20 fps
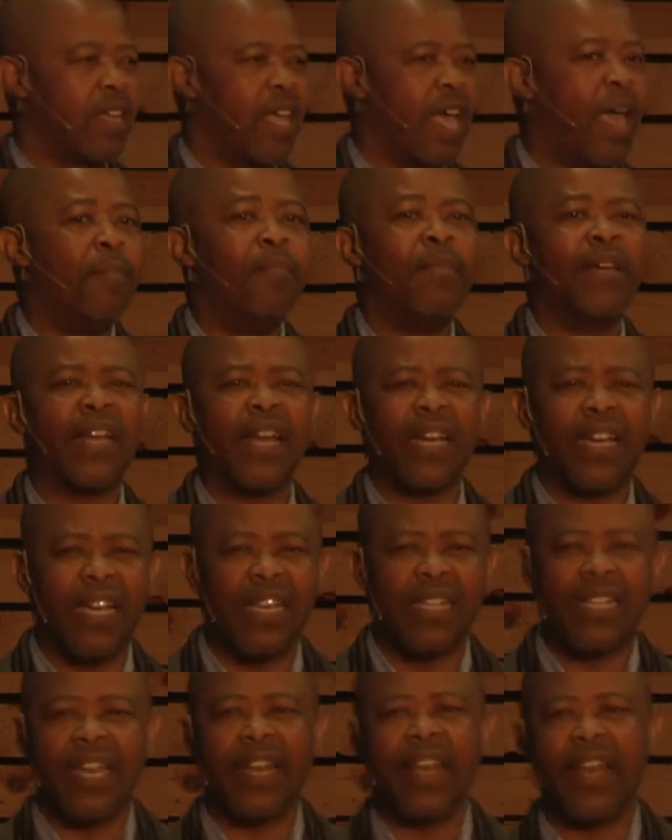A miracle
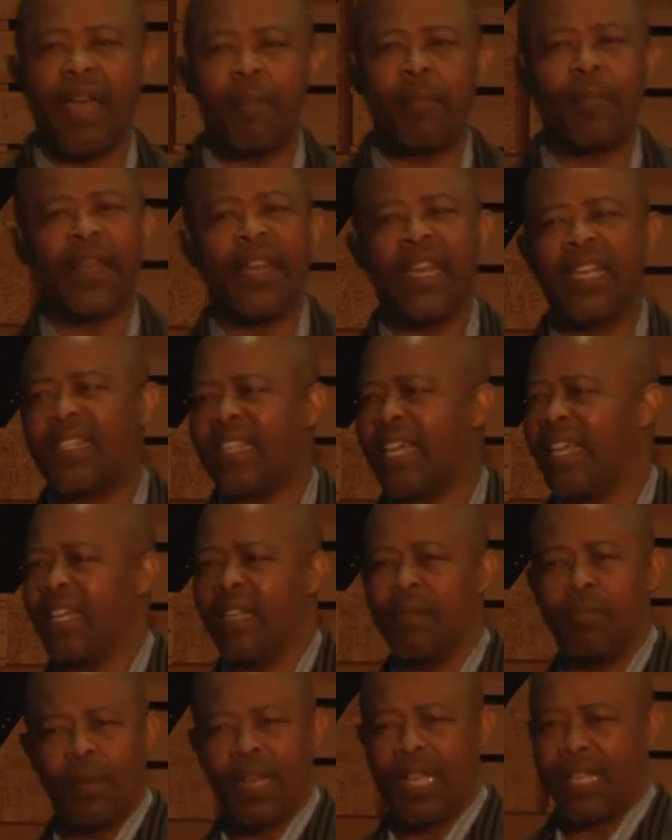can happen at
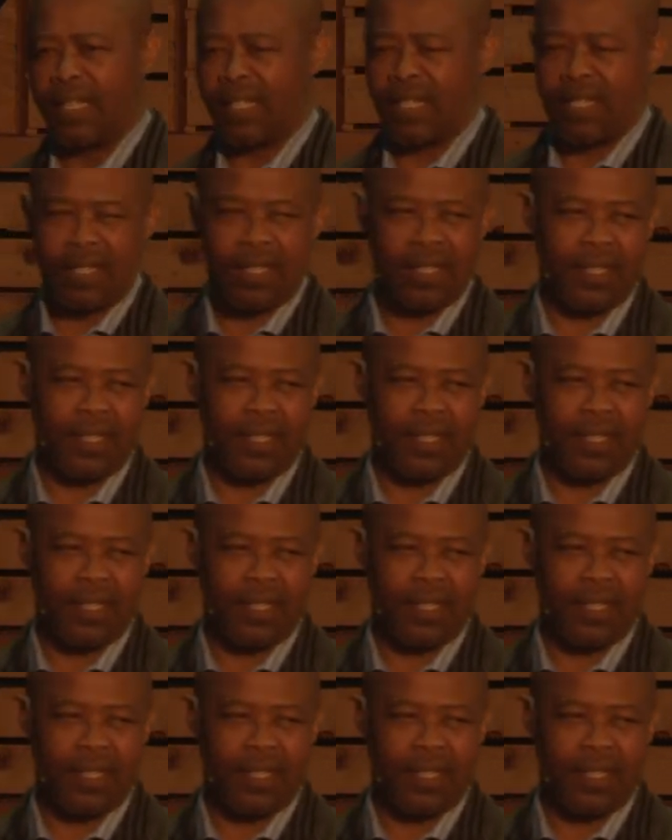any place.